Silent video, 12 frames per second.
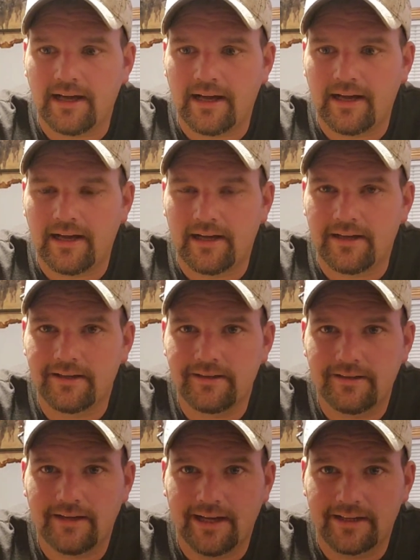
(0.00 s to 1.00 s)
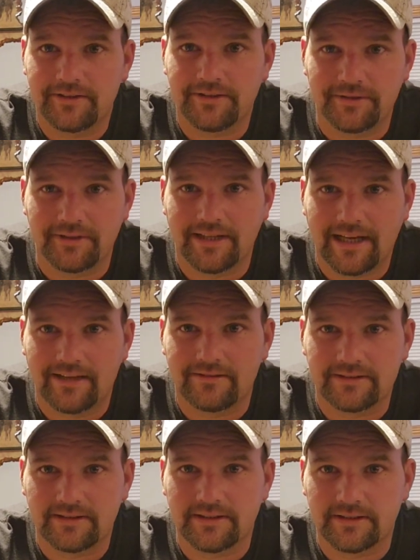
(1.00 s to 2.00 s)
I could do a lot
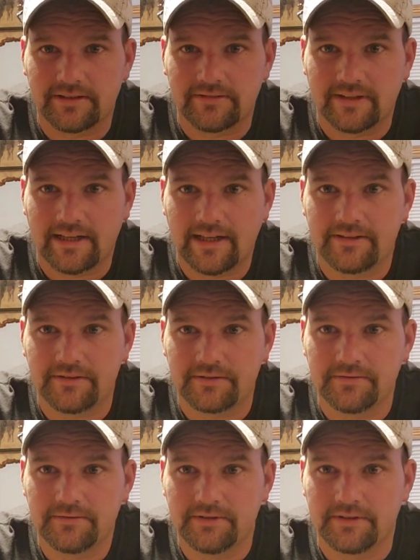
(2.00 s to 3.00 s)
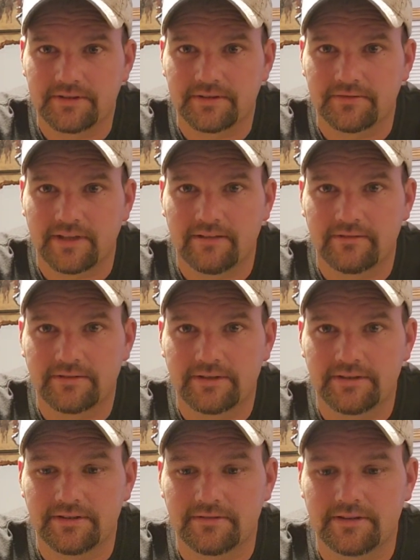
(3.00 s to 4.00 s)
with this if I had to in a survival
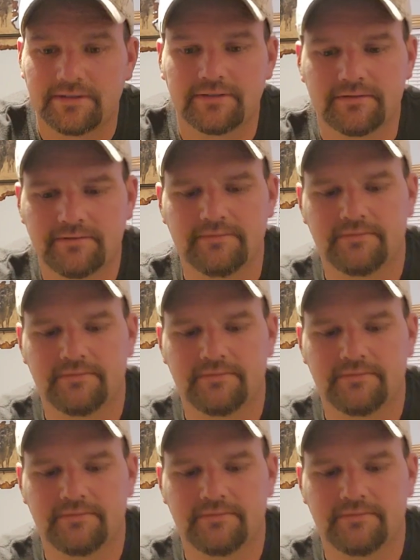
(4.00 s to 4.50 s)
situation.